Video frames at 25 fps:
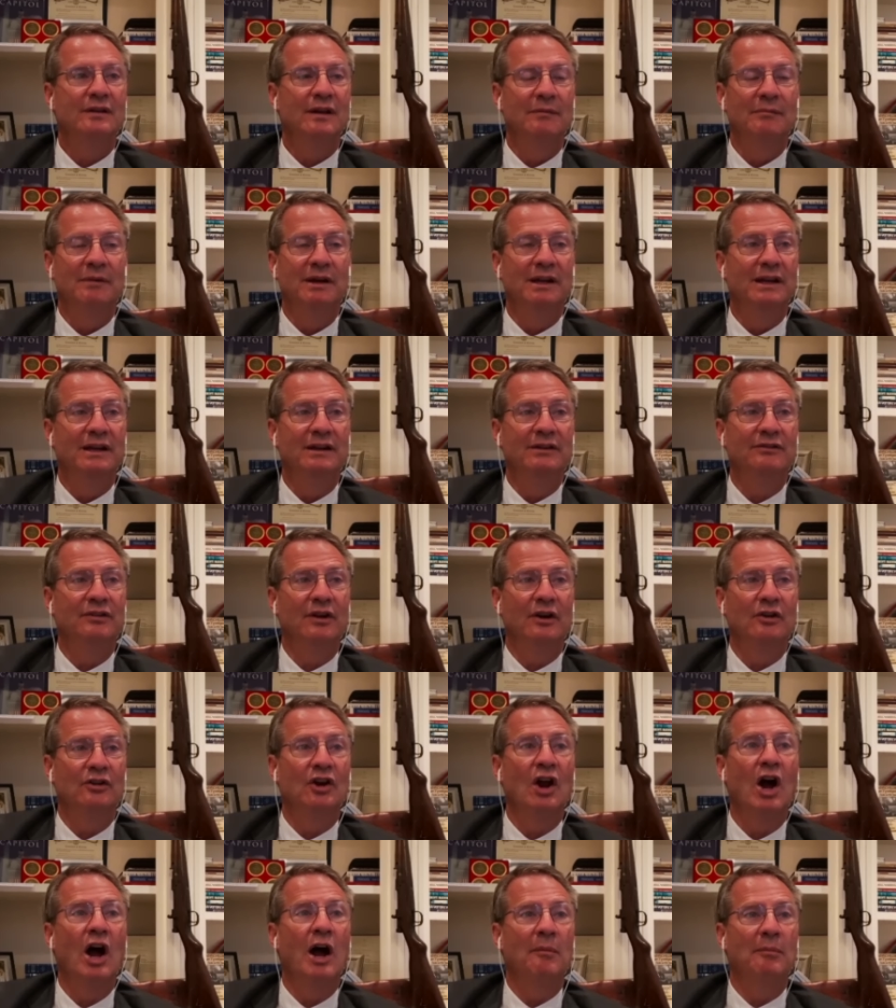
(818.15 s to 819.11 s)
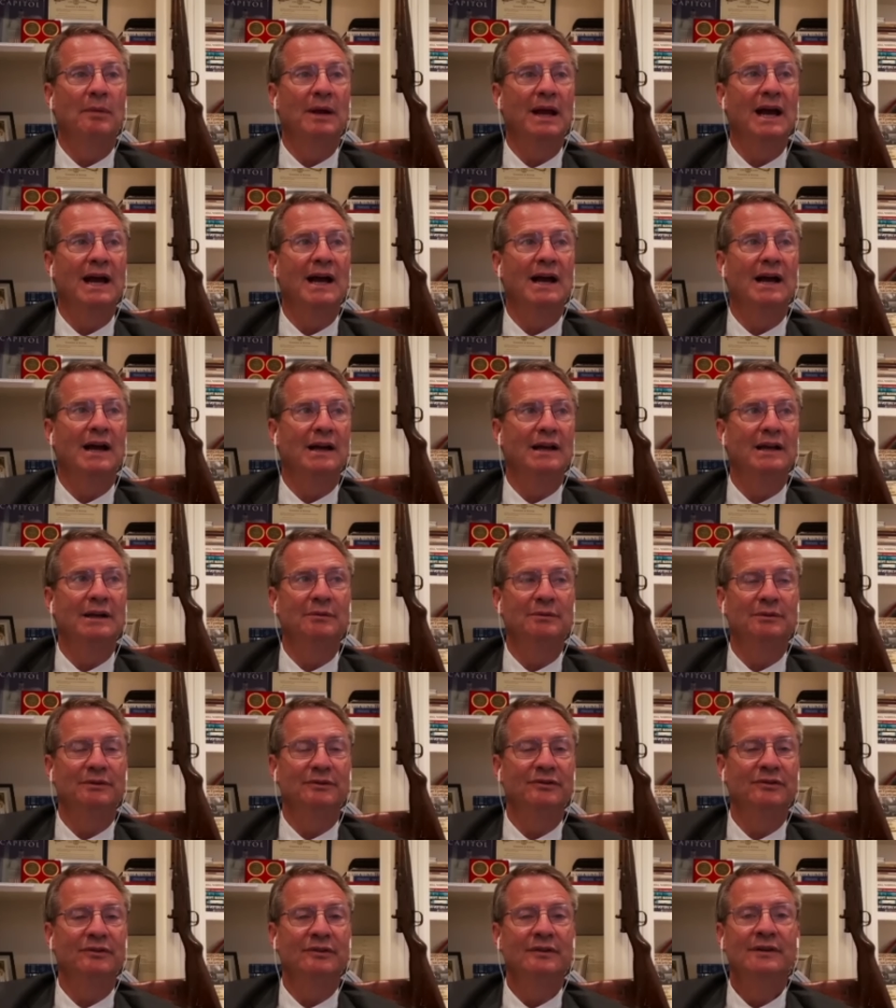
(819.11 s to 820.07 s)
I mean, he's our top guy. He
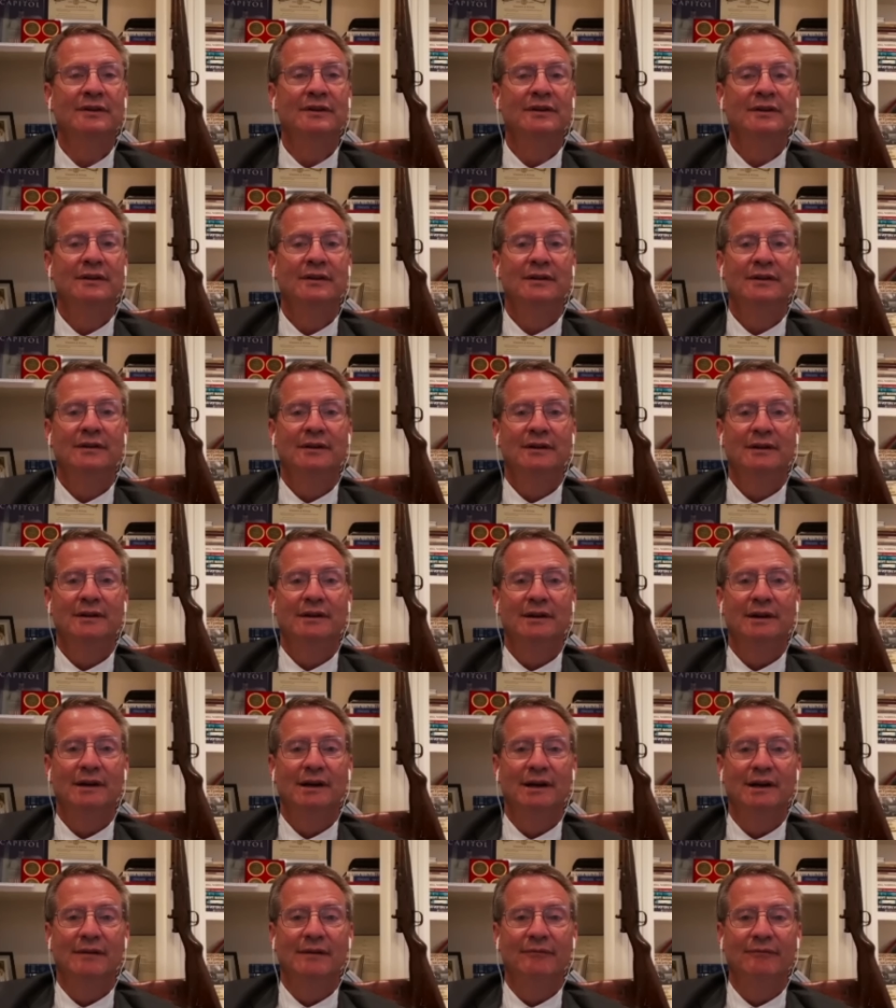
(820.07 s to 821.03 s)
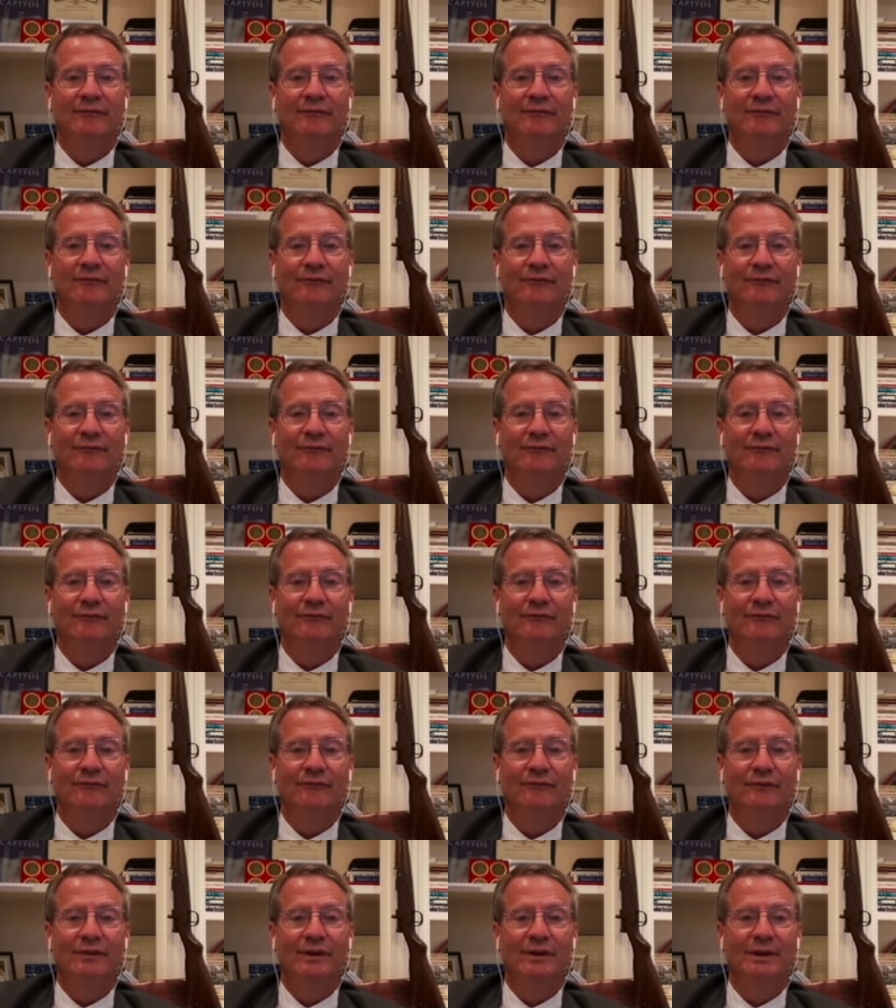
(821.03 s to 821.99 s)
was the
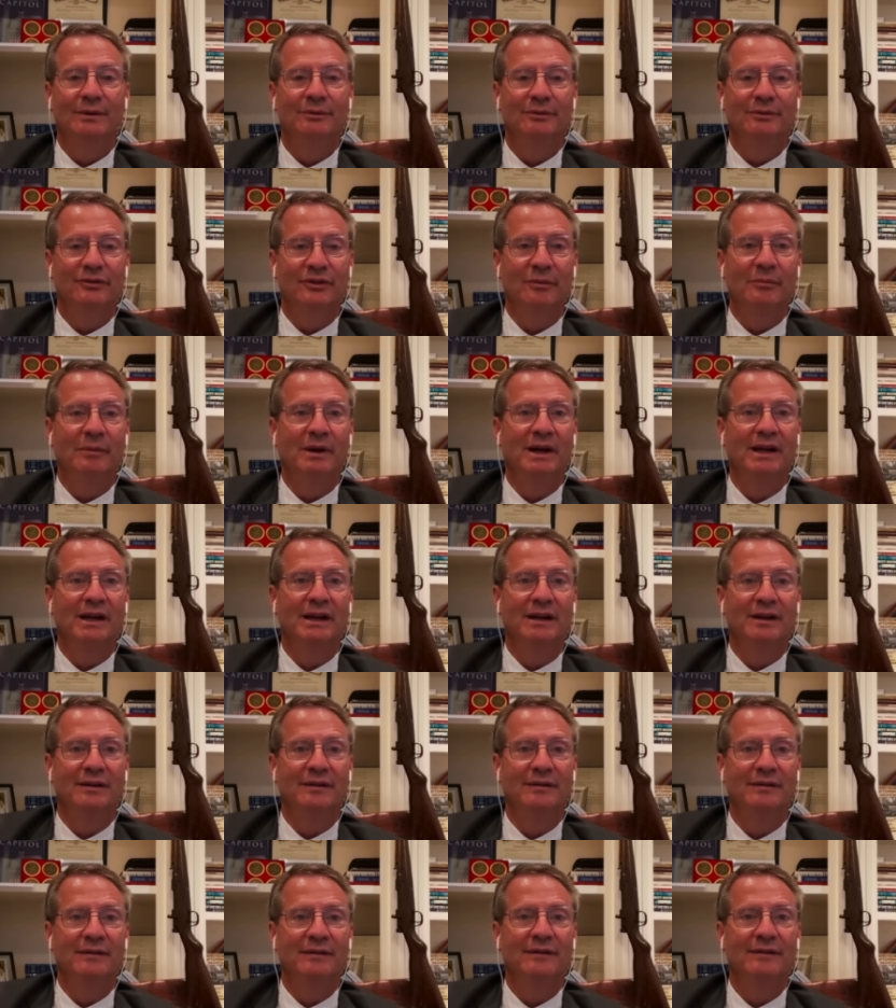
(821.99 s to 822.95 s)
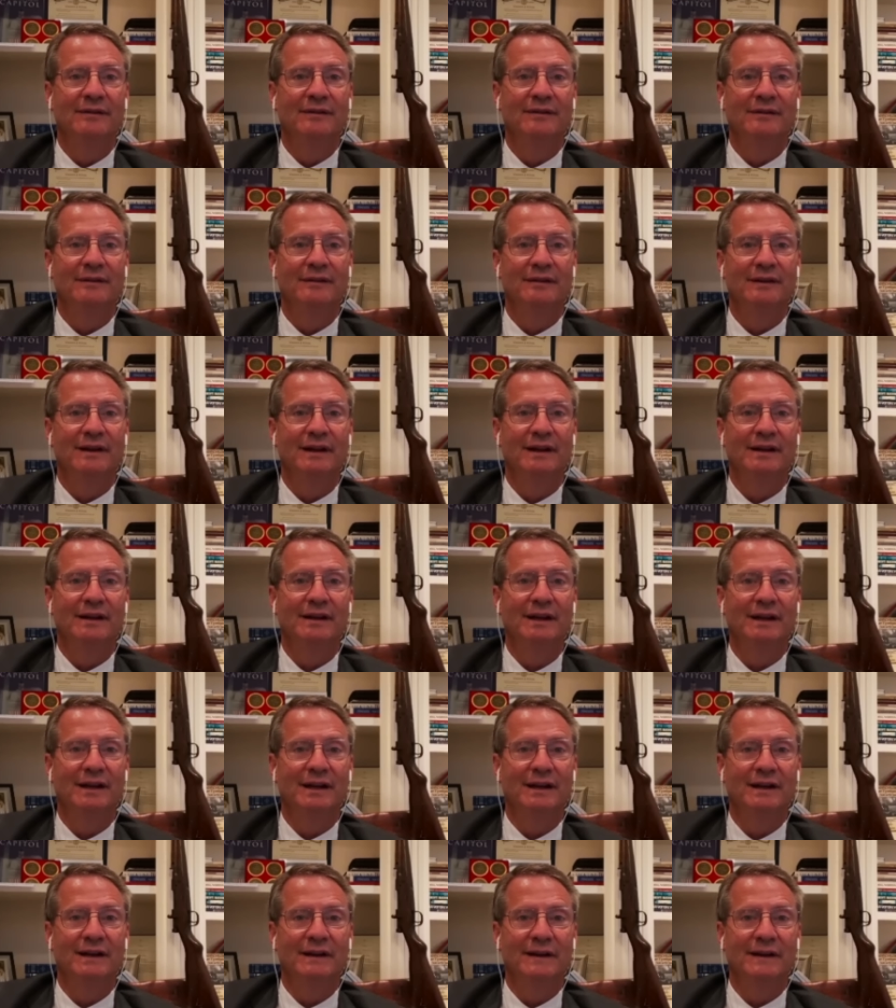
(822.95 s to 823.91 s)
man that
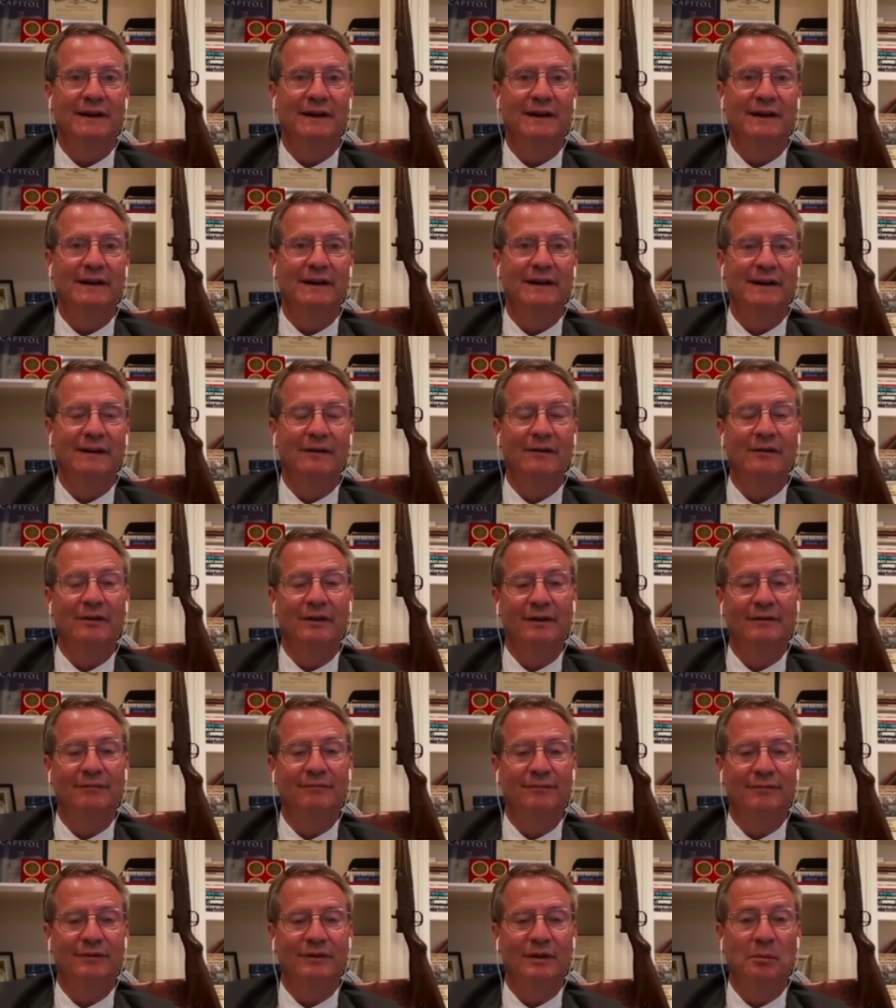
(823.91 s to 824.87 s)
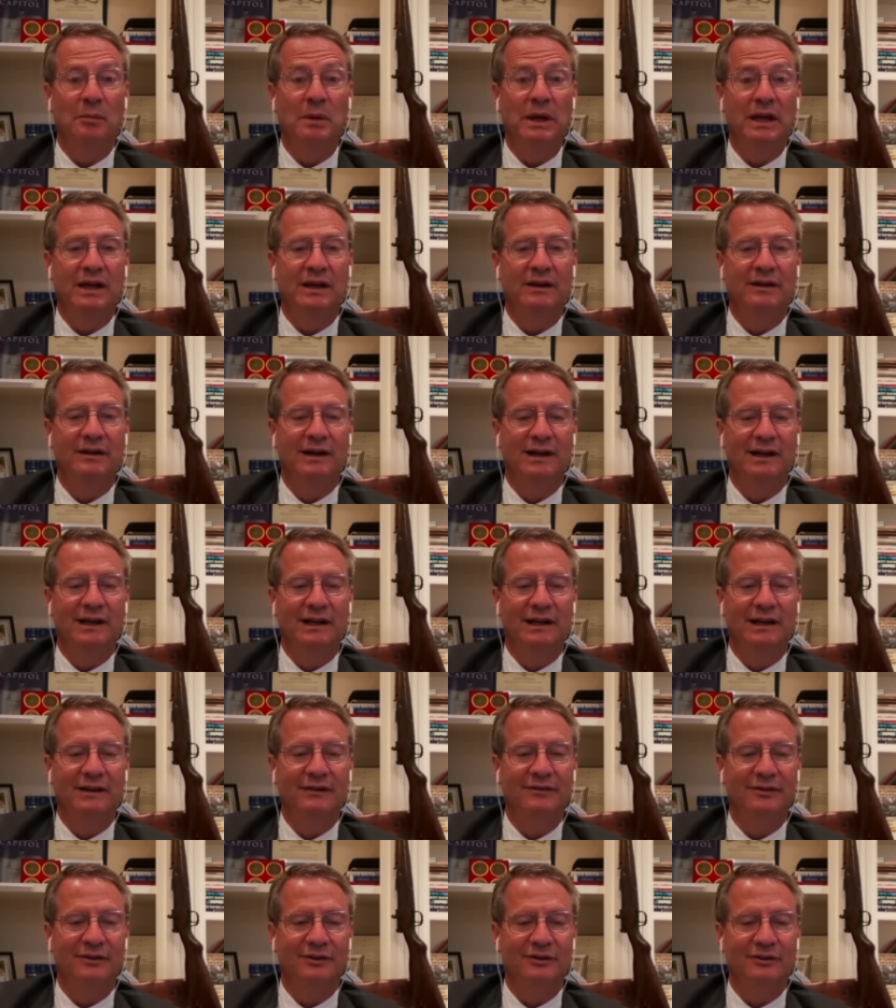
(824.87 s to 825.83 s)
did it, and or the men, I
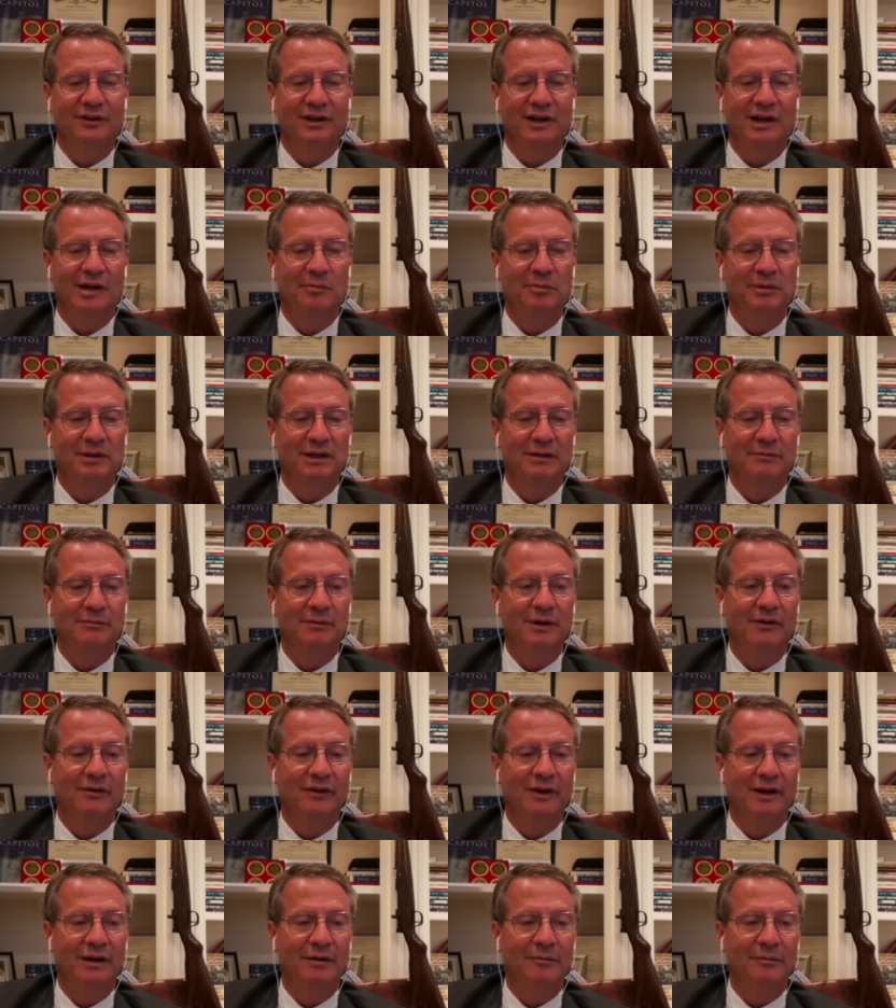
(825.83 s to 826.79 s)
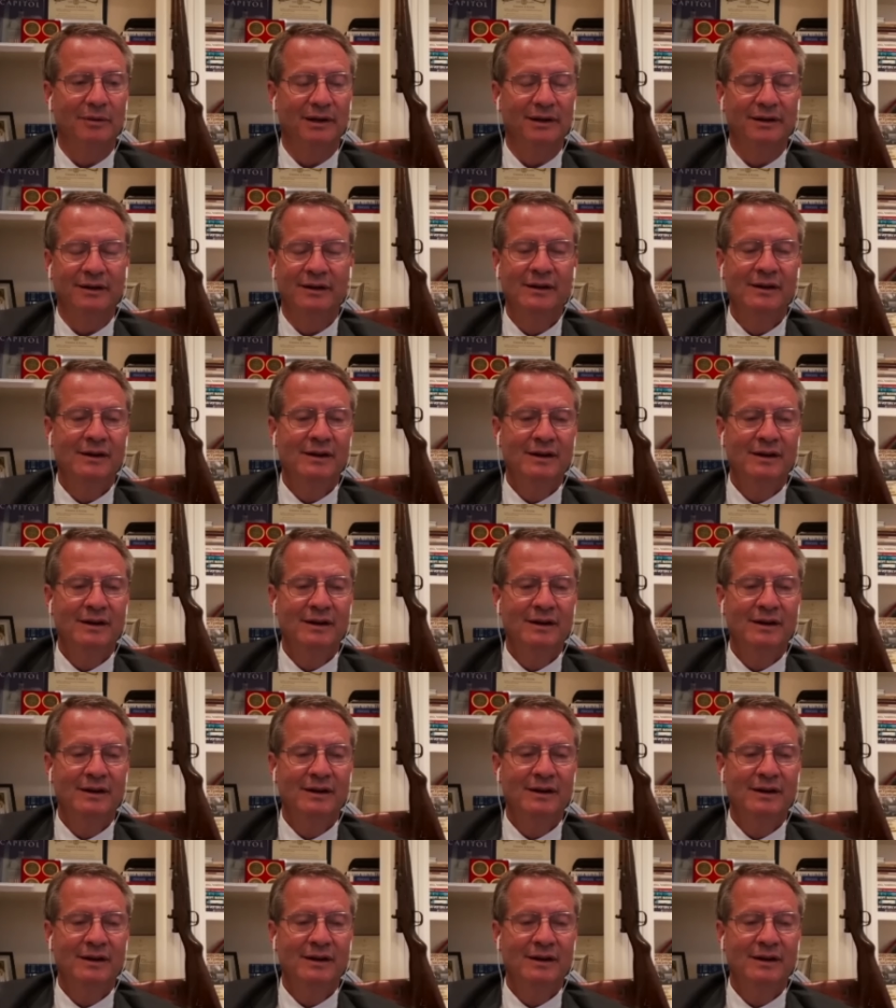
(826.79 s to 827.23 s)
guess. There's a couple of them on there, but